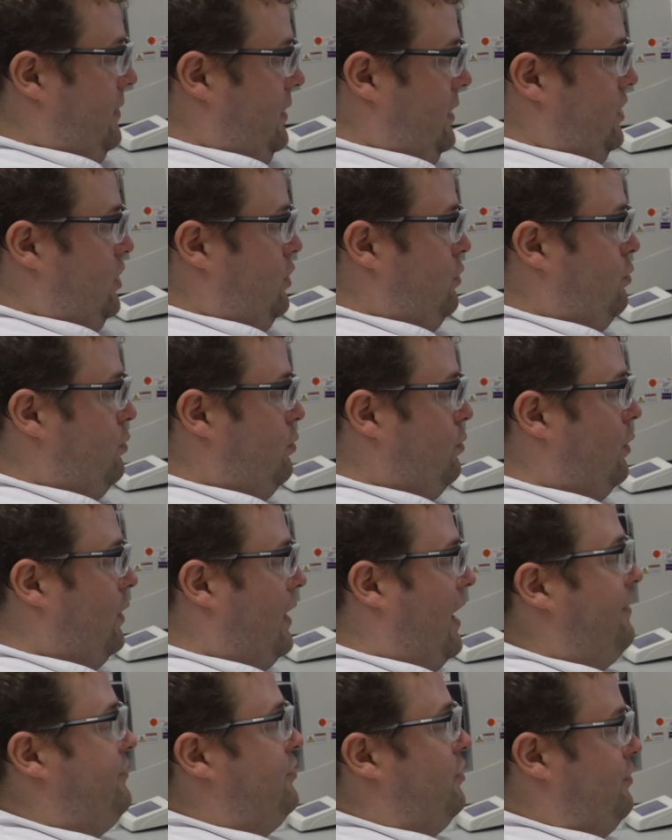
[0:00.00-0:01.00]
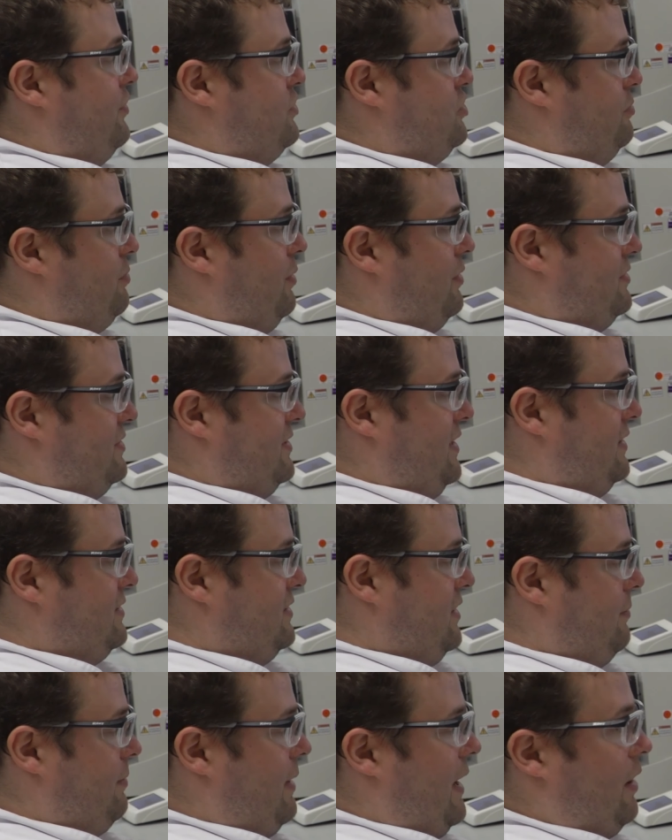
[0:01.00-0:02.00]
You will have your Vitrobot
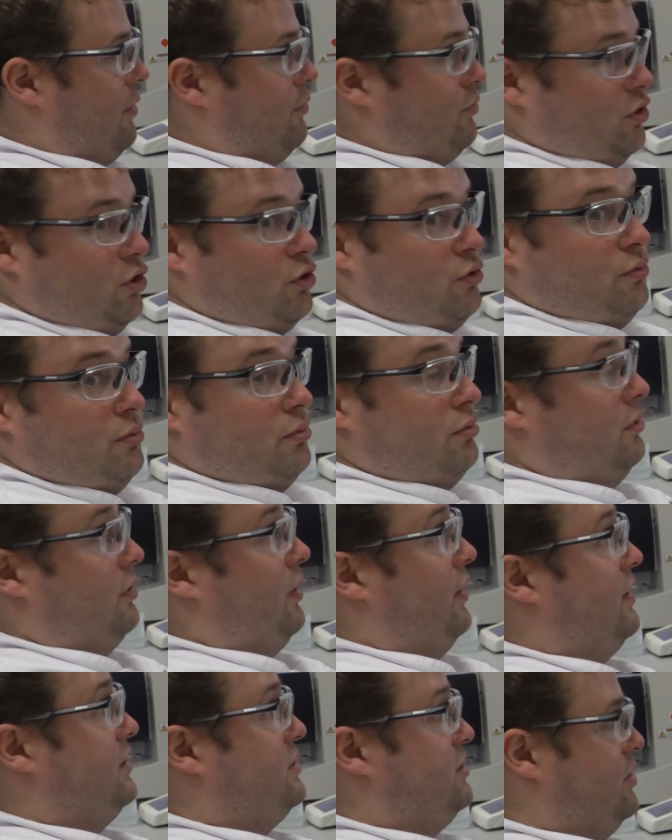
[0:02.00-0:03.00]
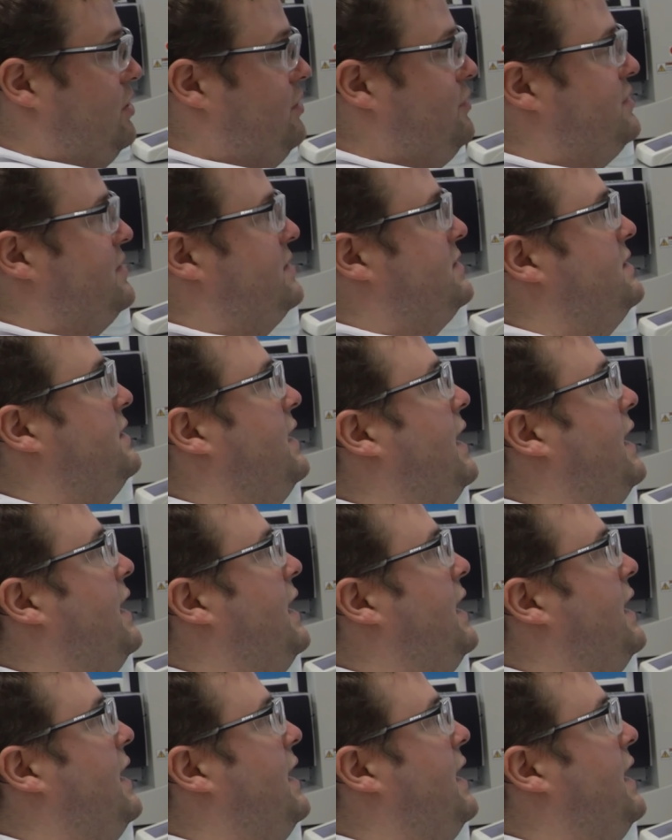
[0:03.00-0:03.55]
set up how you like to use it and